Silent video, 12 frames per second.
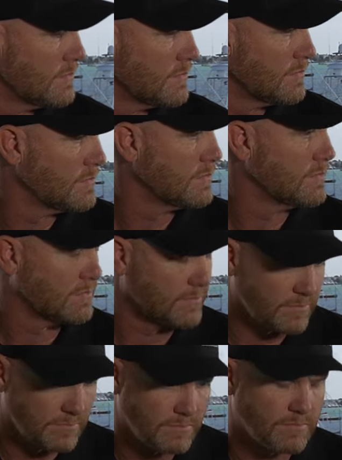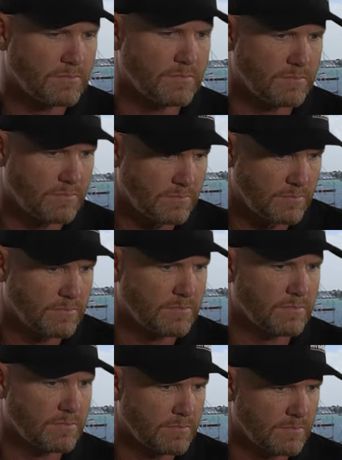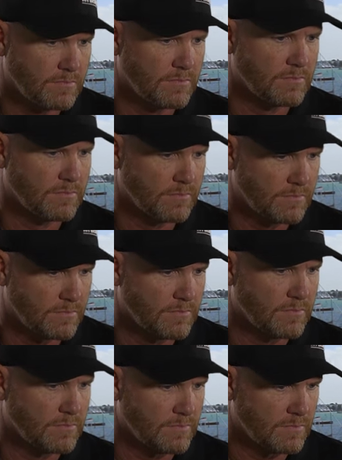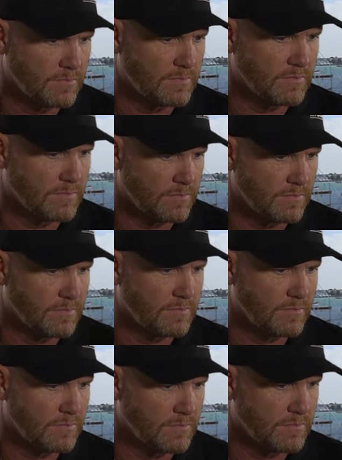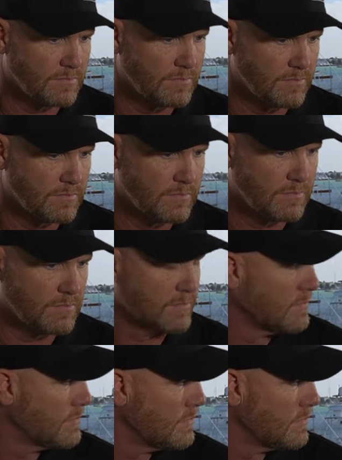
(not speaking)